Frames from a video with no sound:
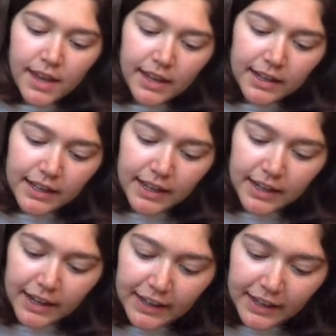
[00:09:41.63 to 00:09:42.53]
And again,
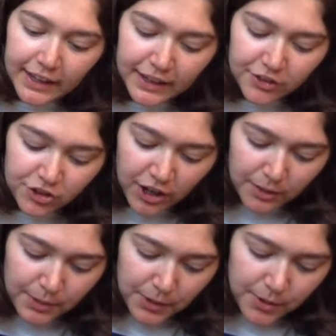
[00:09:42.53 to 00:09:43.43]
I can check
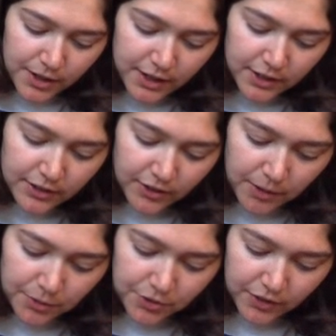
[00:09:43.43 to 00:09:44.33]
my work here, so I
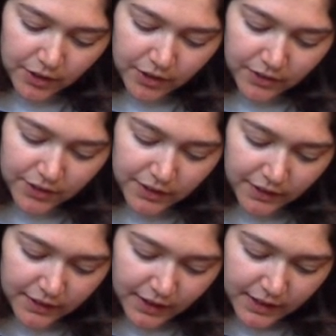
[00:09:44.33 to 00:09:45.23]
will do that off to the
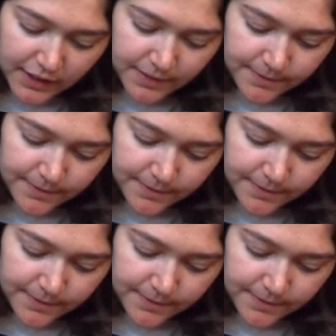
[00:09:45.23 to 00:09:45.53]
side.